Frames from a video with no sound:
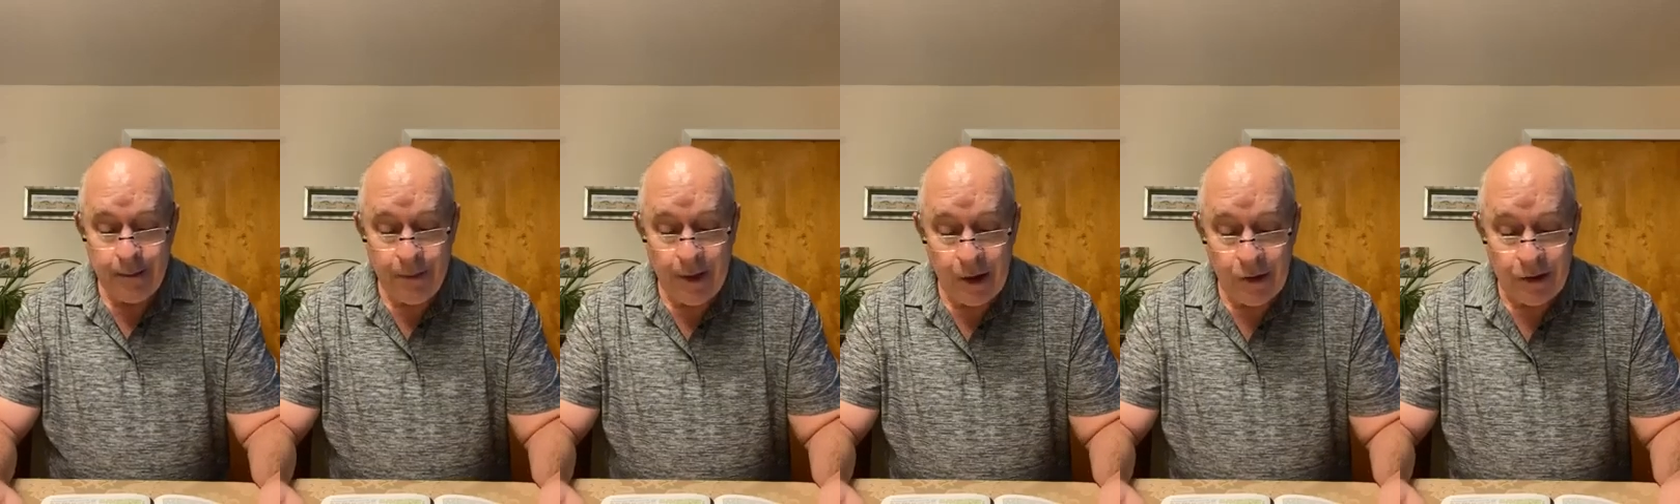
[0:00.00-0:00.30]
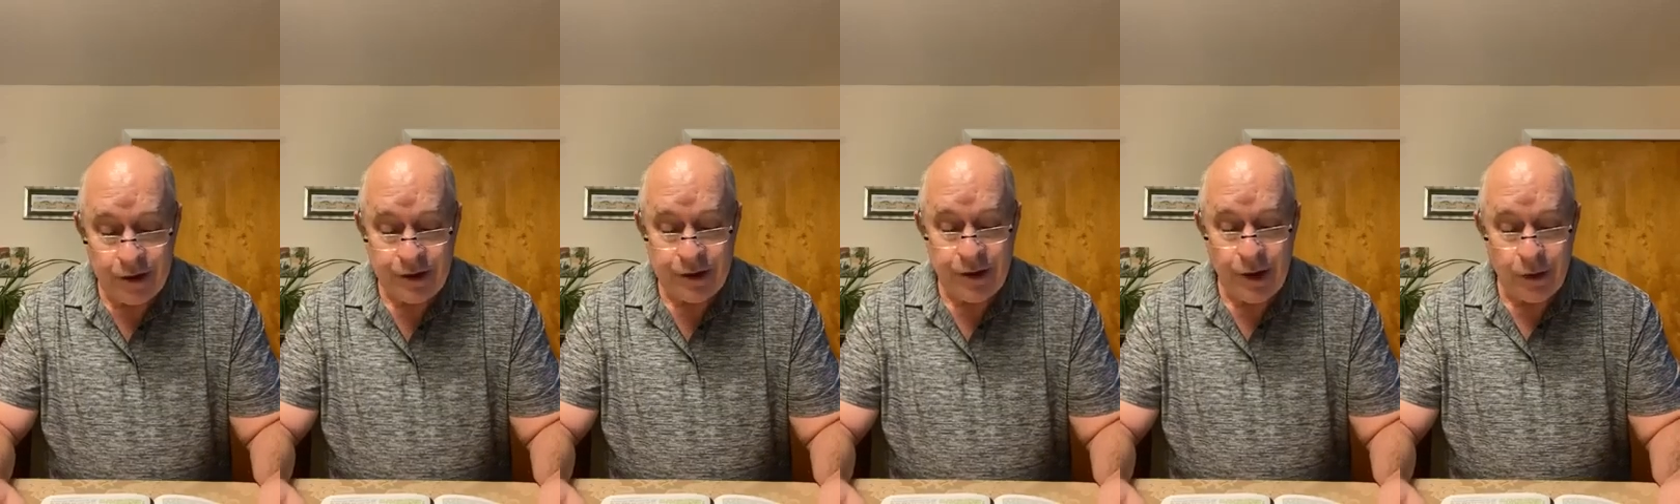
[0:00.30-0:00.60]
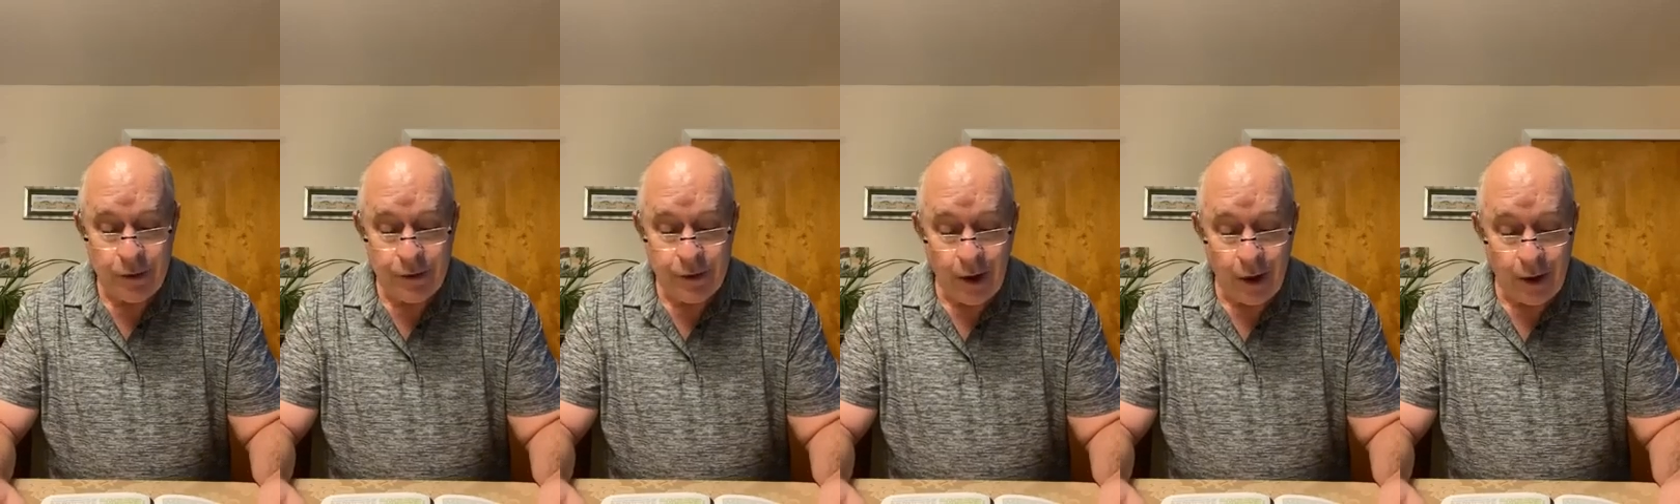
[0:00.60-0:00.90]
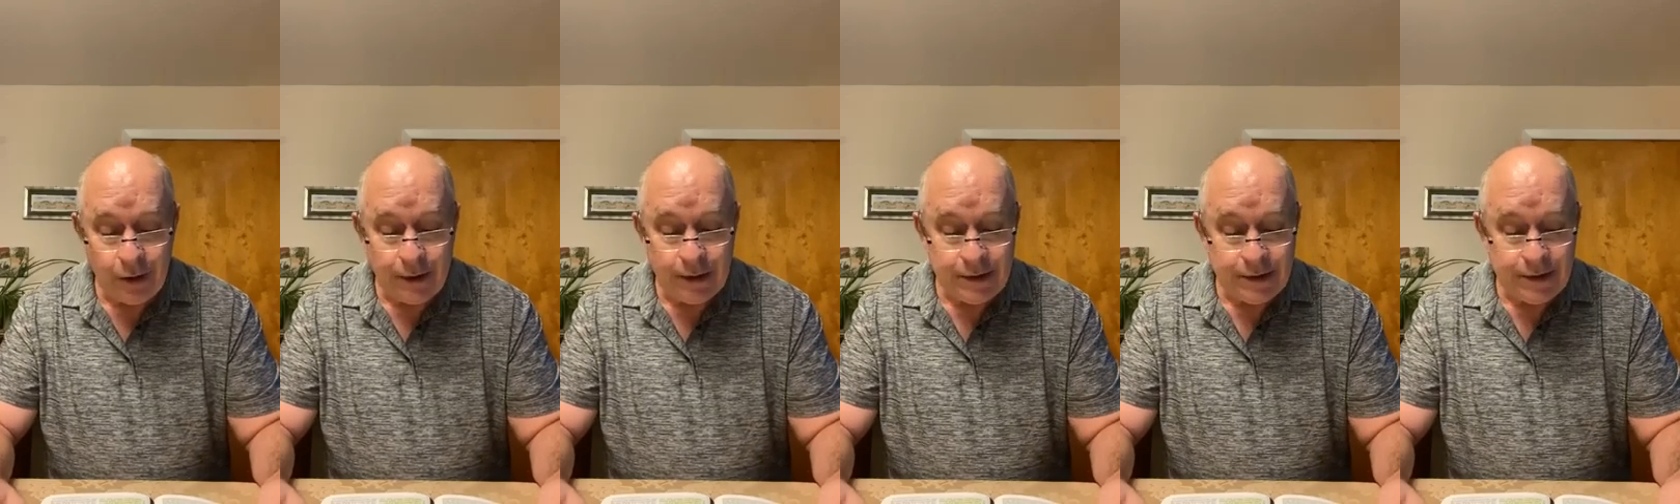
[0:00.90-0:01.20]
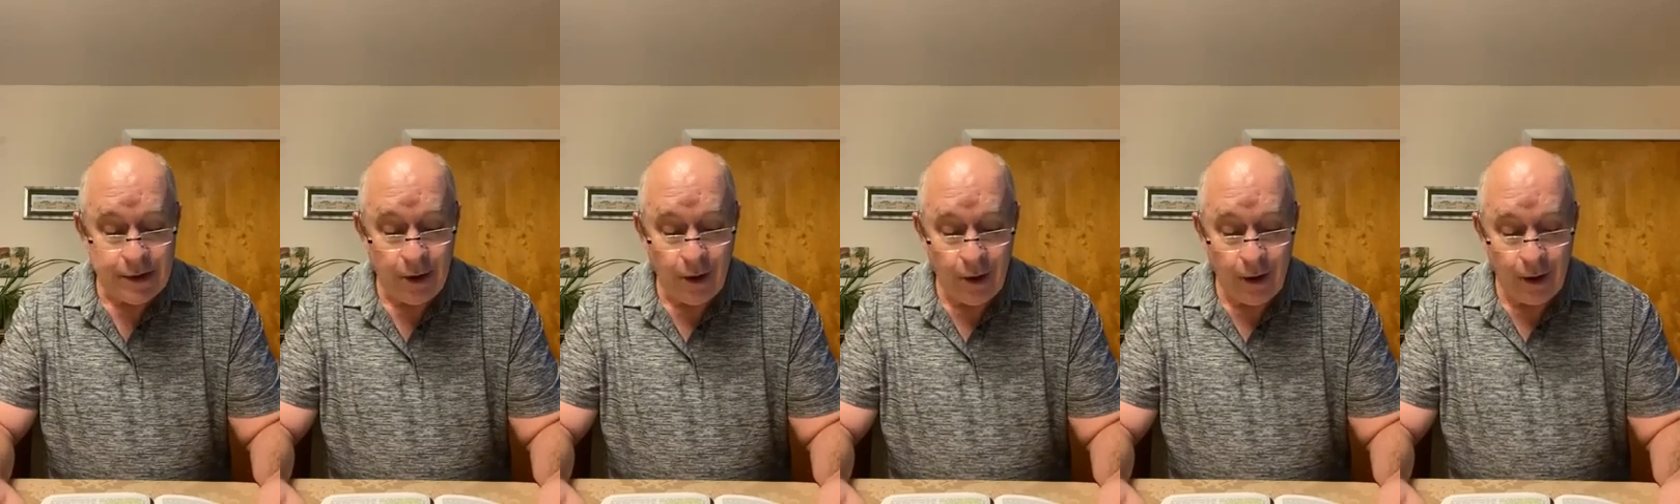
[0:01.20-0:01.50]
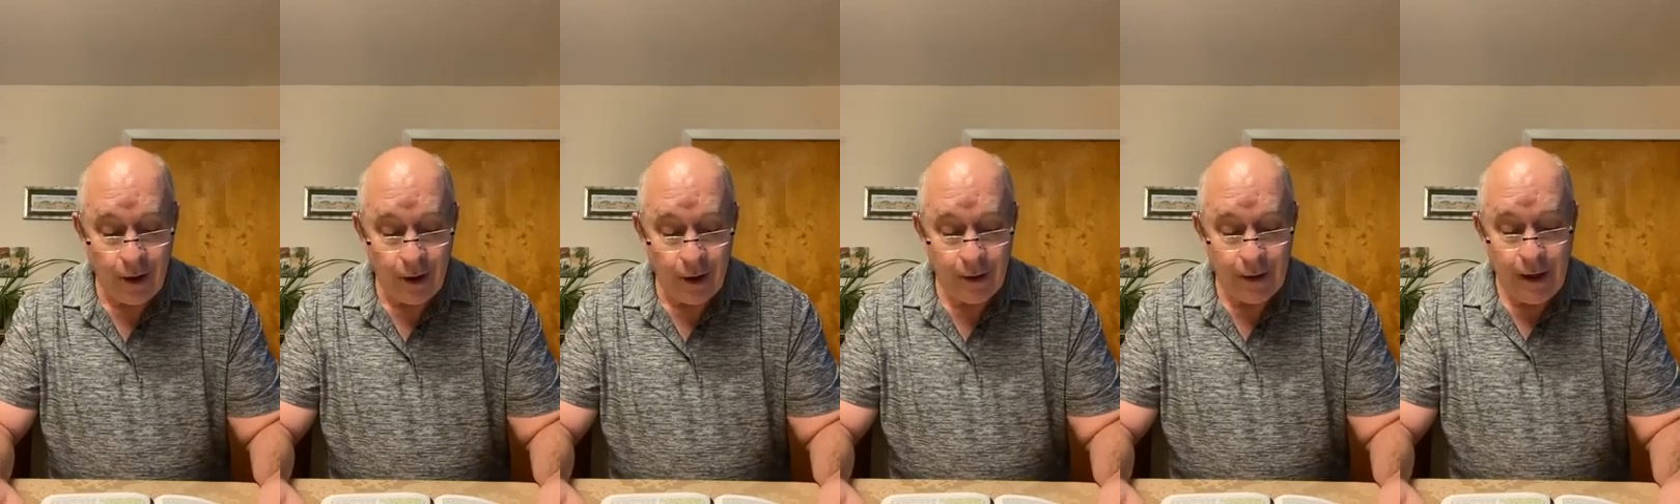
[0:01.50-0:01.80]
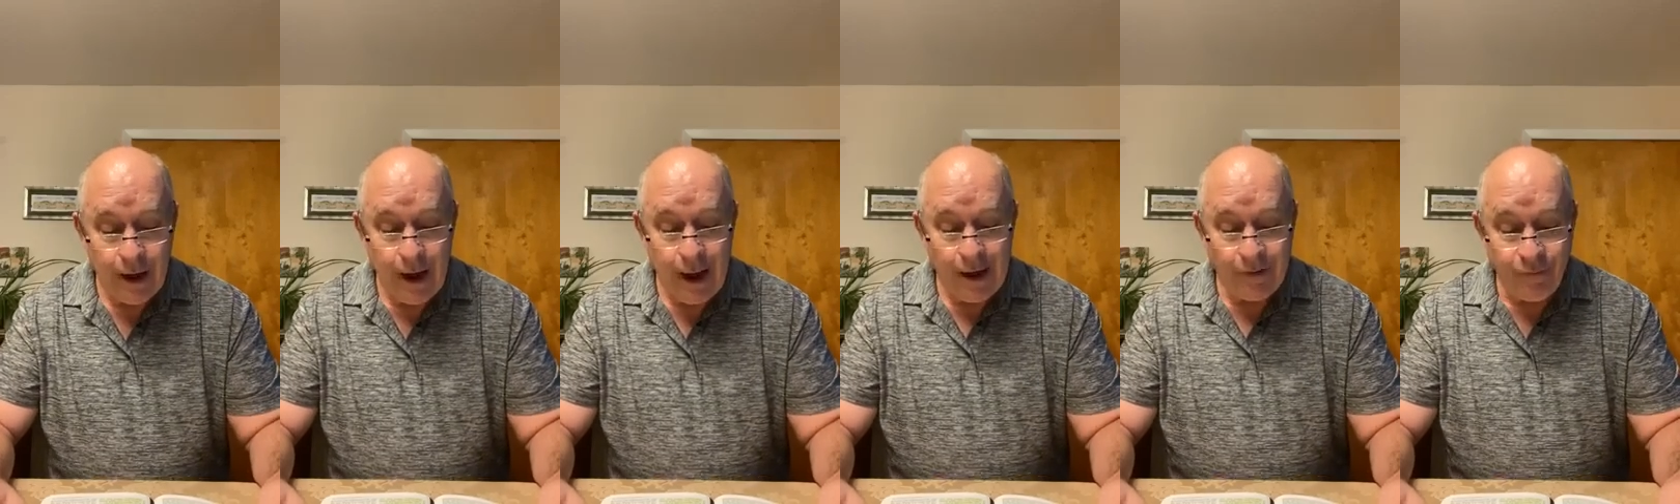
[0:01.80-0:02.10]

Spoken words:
him there is no darkness at all.